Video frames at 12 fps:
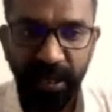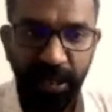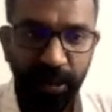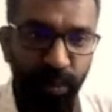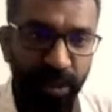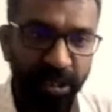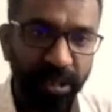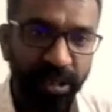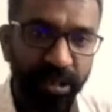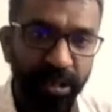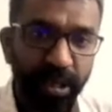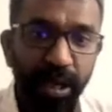key question.
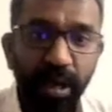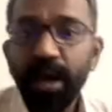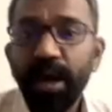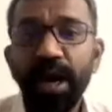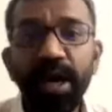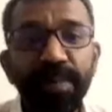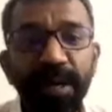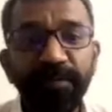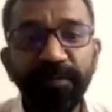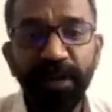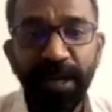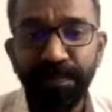Urban
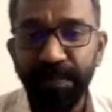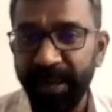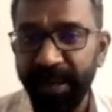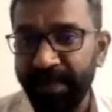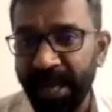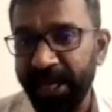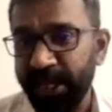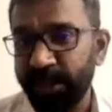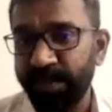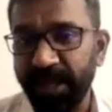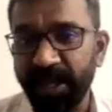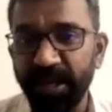floodplain
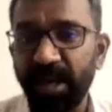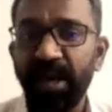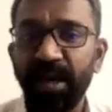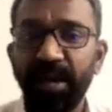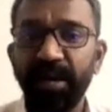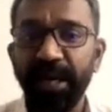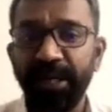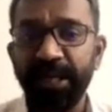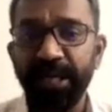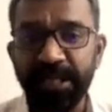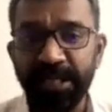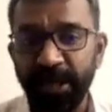management.
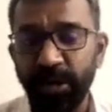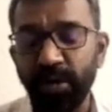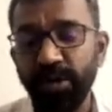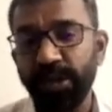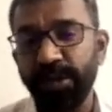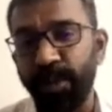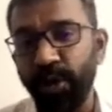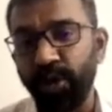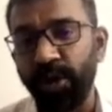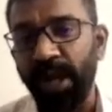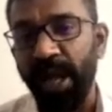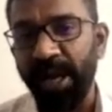This includes both
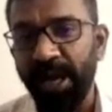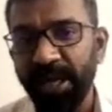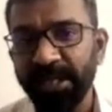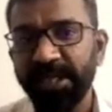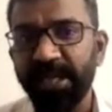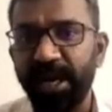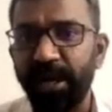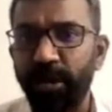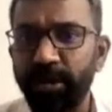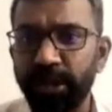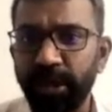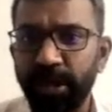nalas and
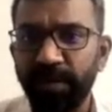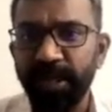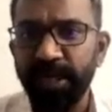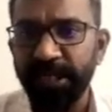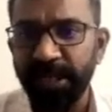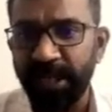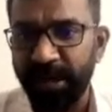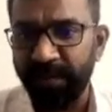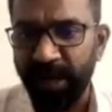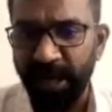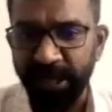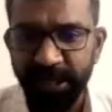also rivers and the
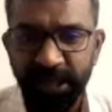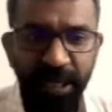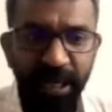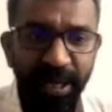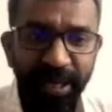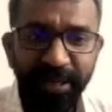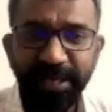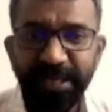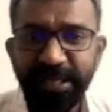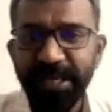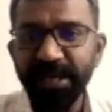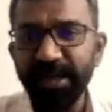riverlets. This
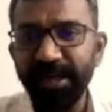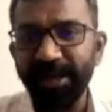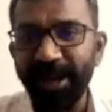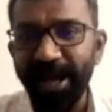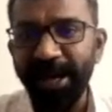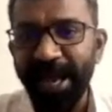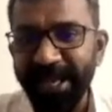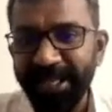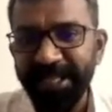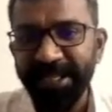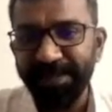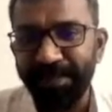is a
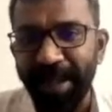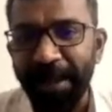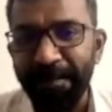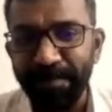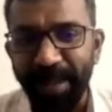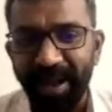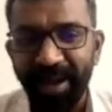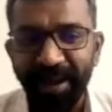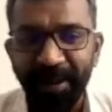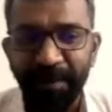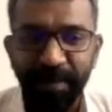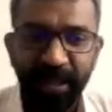nice map.
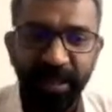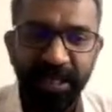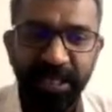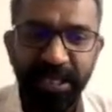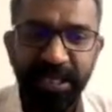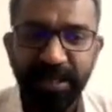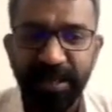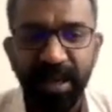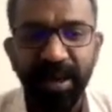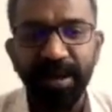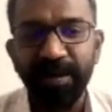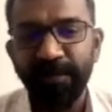This is
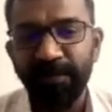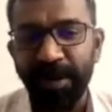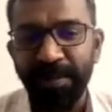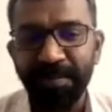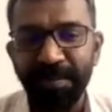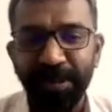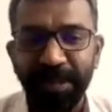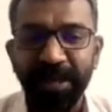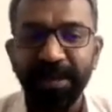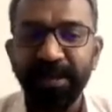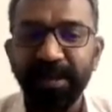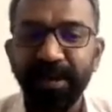from
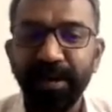the